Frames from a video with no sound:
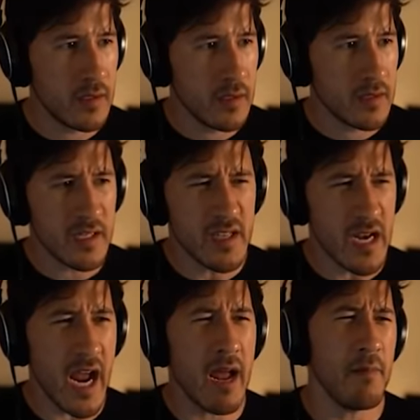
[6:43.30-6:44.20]

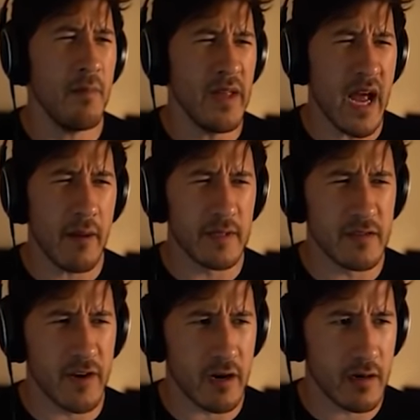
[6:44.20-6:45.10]
Lixian, amp up the
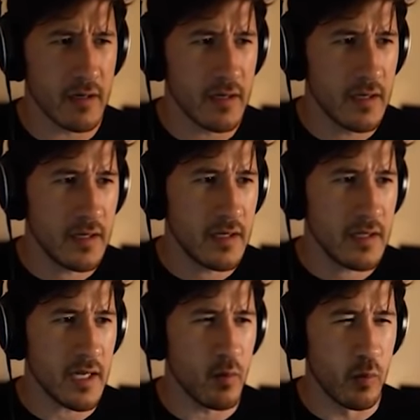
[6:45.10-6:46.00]
atmosphere.
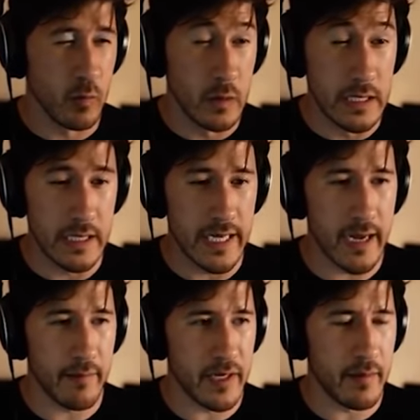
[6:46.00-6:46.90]
Like, really
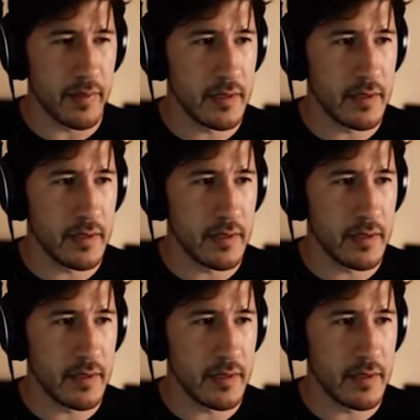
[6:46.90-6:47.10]
amp it up.